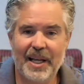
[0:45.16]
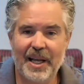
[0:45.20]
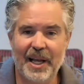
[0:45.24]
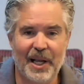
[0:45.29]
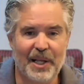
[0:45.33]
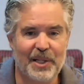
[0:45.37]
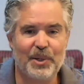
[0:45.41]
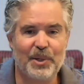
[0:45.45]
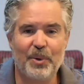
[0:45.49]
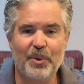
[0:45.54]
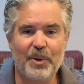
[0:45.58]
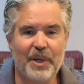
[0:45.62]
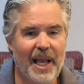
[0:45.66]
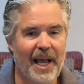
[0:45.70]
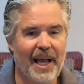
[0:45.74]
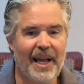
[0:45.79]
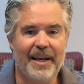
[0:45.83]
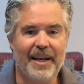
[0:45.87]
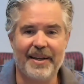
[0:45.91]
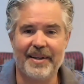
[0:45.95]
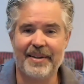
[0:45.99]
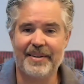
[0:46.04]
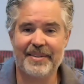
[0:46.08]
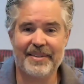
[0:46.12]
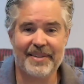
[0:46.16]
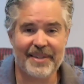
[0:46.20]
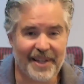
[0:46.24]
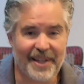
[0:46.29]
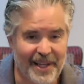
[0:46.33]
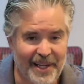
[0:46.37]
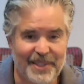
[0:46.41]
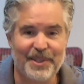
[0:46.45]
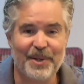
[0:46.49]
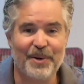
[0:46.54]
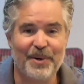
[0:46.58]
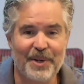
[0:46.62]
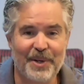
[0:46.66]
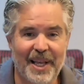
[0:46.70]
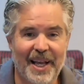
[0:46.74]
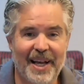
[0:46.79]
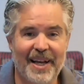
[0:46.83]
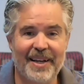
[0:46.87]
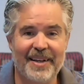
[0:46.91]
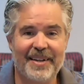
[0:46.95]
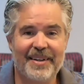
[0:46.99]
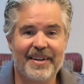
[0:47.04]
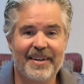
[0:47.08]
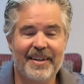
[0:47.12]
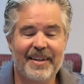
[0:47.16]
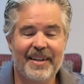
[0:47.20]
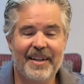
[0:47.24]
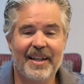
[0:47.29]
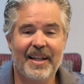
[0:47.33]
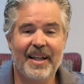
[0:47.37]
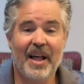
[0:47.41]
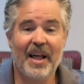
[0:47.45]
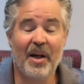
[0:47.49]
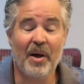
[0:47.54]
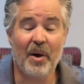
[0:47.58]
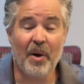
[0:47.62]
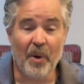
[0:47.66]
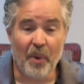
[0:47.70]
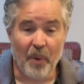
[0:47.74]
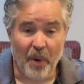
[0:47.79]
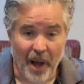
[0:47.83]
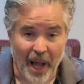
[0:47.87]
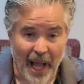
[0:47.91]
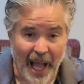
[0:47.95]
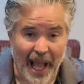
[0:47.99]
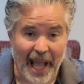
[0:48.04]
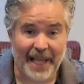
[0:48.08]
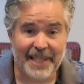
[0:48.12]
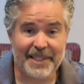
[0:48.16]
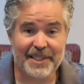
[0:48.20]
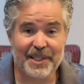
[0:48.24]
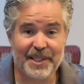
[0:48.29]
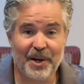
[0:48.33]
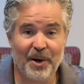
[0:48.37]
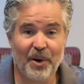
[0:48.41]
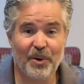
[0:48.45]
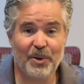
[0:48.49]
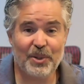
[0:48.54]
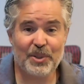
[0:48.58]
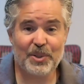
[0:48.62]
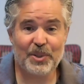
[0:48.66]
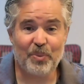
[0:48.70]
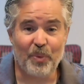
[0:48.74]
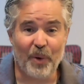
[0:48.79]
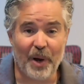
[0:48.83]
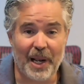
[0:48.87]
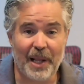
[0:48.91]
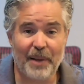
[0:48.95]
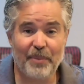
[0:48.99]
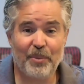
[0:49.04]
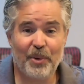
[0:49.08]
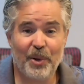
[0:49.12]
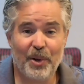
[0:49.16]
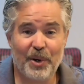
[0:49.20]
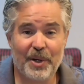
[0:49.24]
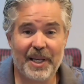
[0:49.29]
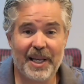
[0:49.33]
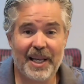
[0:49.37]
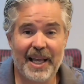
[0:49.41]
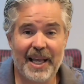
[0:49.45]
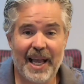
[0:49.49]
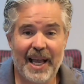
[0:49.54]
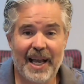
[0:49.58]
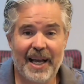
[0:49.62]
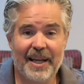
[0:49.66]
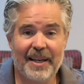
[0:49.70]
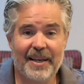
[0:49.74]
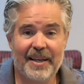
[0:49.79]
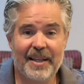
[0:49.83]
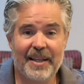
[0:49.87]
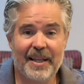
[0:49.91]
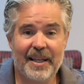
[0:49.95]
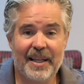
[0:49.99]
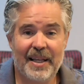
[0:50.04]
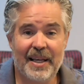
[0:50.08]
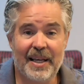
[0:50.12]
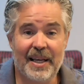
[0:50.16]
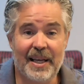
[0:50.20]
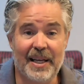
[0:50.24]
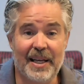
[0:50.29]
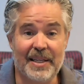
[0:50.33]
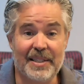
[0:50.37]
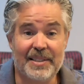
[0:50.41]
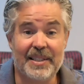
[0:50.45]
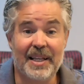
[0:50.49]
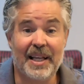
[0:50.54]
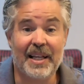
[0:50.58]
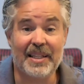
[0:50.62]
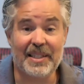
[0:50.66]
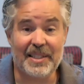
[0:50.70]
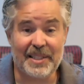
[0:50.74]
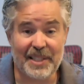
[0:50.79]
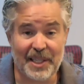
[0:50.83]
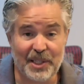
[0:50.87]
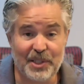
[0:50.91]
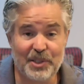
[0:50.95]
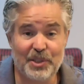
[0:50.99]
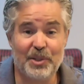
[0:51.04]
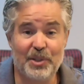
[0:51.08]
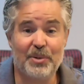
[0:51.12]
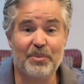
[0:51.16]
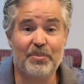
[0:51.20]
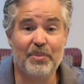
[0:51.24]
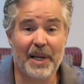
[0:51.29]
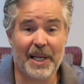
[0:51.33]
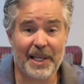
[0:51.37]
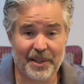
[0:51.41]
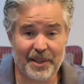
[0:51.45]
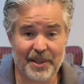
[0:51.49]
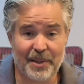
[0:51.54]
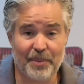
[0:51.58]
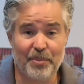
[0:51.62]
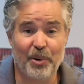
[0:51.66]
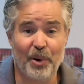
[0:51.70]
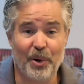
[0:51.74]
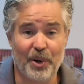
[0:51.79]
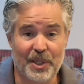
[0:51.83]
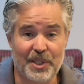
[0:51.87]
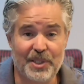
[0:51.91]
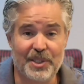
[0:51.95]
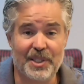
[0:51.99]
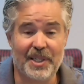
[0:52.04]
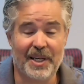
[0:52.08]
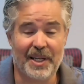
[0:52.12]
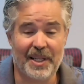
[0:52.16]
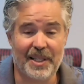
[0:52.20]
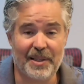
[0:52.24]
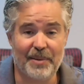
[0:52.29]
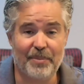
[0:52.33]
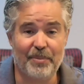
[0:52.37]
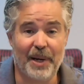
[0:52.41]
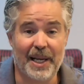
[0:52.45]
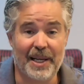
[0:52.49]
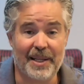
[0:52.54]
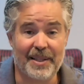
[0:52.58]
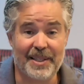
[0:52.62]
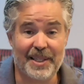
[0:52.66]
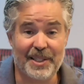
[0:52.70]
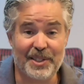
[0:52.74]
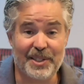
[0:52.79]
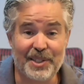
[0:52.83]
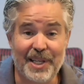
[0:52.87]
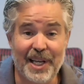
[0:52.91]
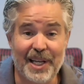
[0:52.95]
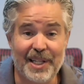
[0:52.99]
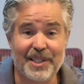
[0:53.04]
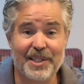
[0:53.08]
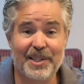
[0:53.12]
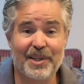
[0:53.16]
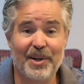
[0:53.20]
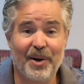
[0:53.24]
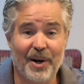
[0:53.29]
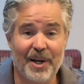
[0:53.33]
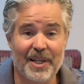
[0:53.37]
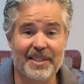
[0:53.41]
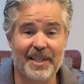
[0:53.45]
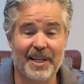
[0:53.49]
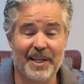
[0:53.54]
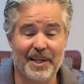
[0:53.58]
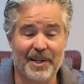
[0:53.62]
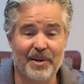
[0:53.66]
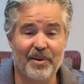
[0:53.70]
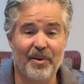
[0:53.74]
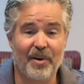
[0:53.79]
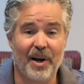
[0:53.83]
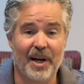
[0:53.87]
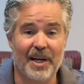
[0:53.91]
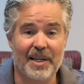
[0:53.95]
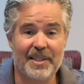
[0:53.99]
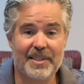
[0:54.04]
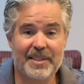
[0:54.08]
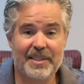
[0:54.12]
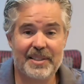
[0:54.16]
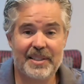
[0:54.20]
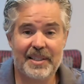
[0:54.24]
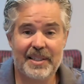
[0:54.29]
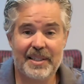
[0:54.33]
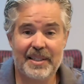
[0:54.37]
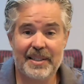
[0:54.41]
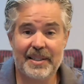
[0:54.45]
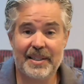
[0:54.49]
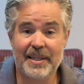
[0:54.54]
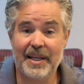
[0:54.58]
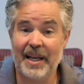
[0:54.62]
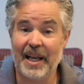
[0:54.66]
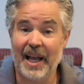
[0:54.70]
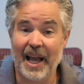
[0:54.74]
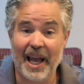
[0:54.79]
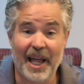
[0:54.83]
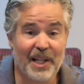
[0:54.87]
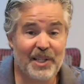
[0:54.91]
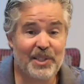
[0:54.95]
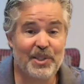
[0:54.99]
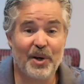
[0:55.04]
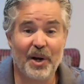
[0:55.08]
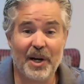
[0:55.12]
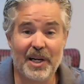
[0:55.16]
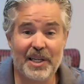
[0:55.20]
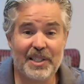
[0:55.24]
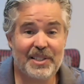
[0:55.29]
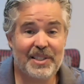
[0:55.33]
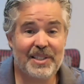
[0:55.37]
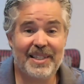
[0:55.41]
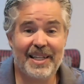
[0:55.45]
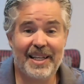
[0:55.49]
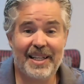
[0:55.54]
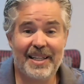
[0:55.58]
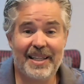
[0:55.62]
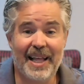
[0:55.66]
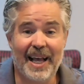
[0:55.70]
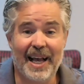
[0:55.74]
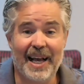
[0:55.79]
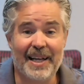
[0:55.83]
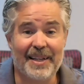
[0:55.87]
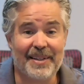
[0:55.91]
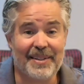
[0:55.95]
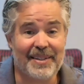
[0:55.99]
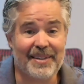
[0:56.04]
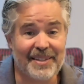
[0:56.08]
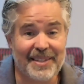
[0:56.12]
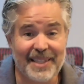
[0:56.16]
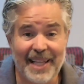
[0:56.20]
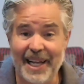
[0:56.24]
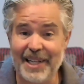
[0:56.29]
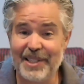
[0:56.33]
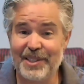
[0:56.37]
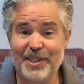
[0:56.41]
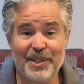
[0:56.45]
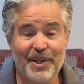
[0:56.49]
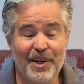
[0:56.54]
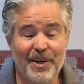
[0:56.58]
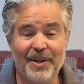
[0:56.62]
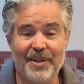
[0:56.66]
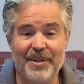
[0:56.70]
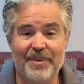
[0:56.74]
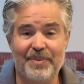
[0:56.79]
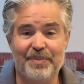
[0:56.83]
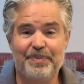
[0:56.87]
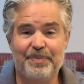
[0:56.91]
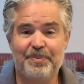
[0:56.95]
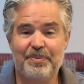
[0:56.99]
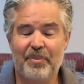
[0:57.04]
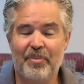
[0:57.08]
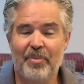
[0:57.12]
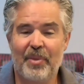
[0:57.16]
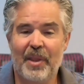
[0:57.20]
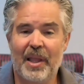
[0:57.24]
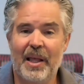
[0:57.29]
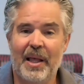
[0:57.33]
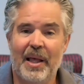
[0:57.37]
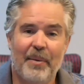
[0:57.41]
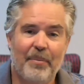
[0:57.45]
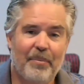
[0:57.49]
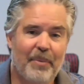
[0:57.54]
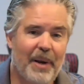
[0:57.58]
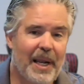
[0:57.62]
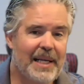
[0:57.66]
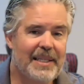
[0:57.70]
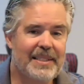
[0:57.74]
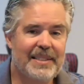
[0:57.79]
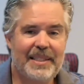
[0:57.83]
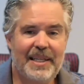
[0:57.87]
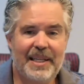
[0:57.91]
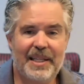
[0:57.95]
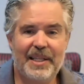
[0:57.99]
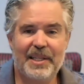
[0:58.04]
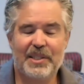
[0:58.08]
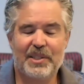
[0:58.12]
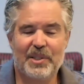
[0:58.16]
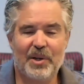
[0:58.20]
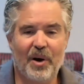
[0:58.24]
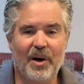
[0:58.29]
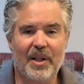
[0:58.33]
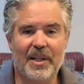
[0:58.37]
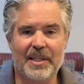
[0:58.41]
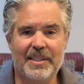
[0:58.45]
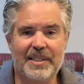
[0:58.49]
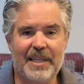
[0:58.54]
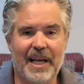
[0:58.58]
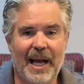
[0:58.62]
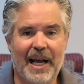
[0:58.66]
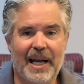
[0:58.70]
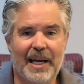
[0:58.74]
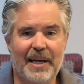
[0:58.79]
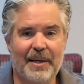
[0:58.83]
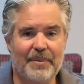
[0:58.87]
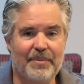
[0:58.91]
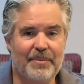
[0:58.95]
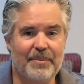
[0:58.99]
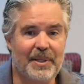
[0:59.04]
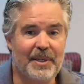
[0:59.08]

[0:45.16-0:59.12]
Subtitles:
It's okay. It's okay. As the host, what I'm looking at is, did you make the points you need to make? Did you get the content across? And as long as you did that, that's good. But I see this all the time.